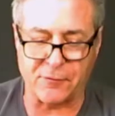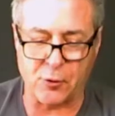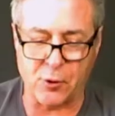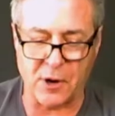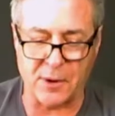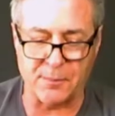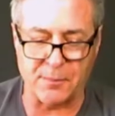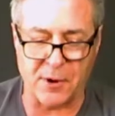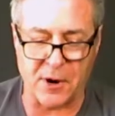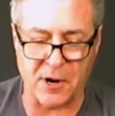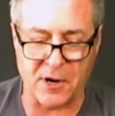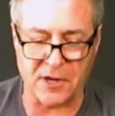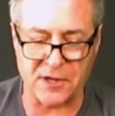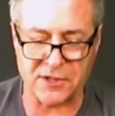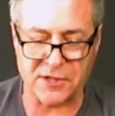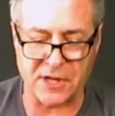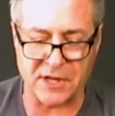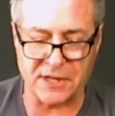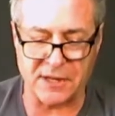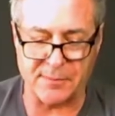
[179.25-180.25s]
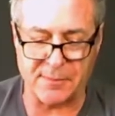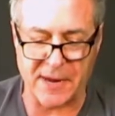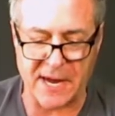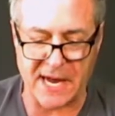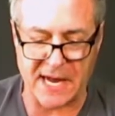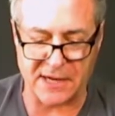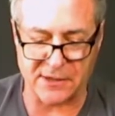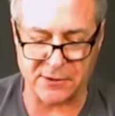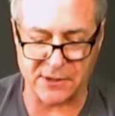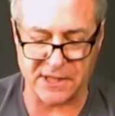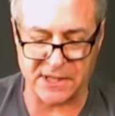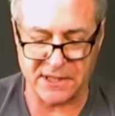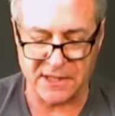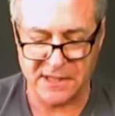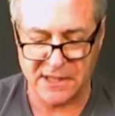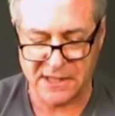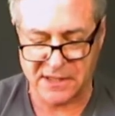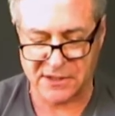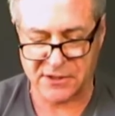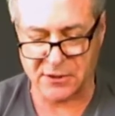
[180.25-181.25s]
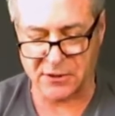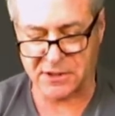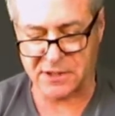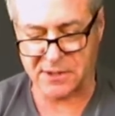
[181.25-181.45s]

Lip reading: 4 bars on the battery, so